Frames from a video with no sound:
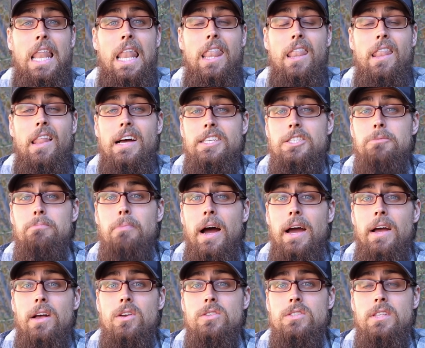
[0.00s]
less
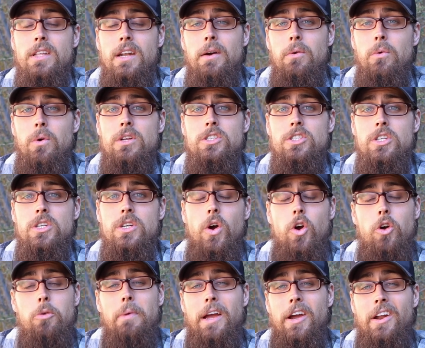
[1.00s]
miles than I want to,
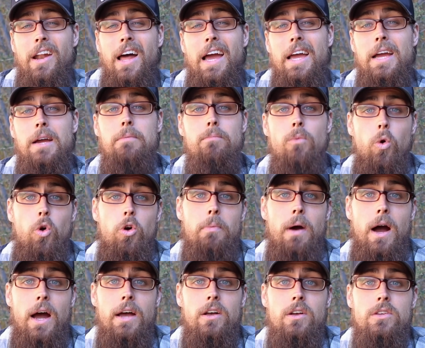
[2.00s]
or am I going to hike more
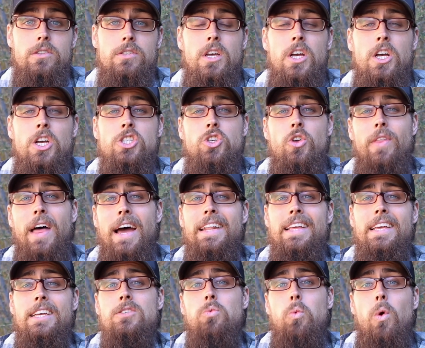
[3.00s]
miles? So that
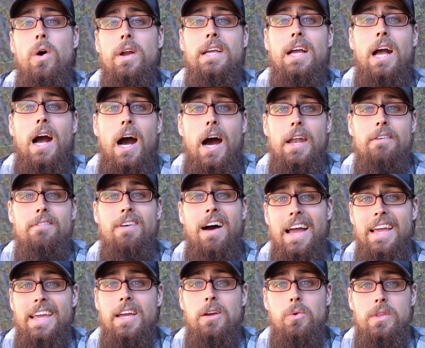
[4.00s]
is one con of
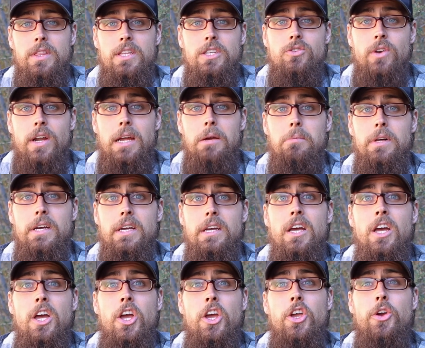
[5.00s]
hiking with a tramway.
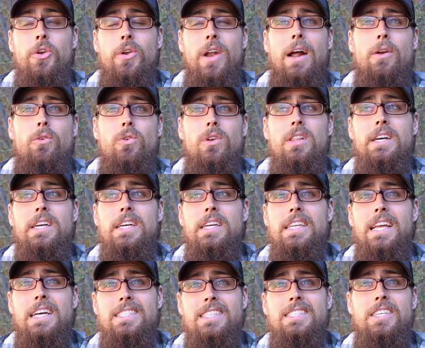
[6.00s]
You're not really
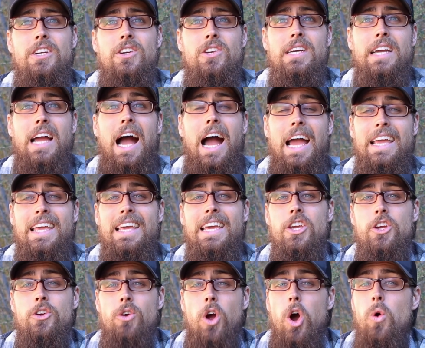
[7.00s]
necessarily
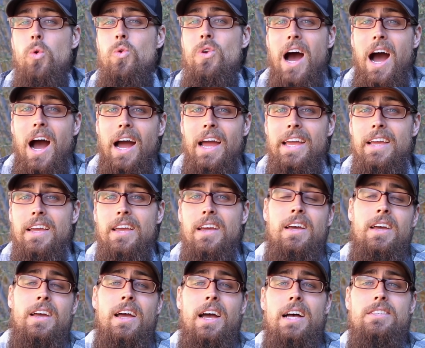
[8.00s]
hiking your own hike,
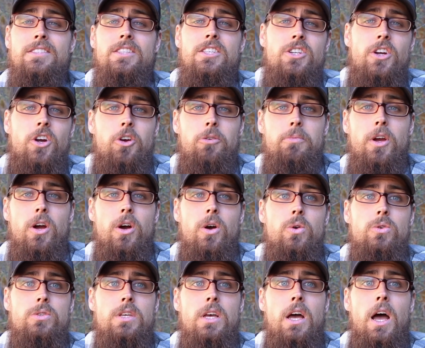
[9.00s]
as the term
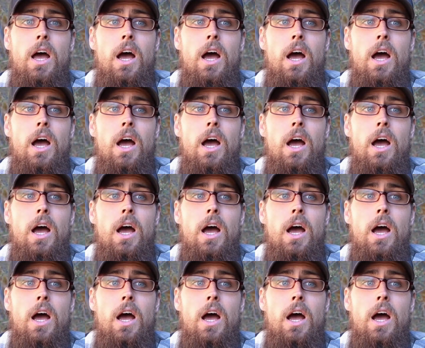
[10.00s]
goes.